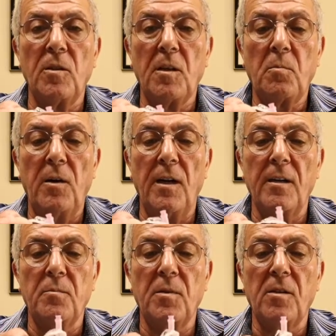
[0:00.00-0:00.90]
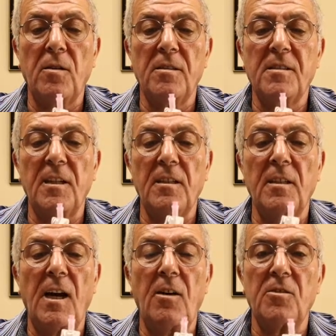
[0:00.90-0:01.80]
it apart because that
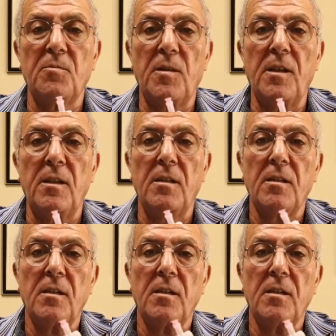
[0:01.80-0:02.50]
allows me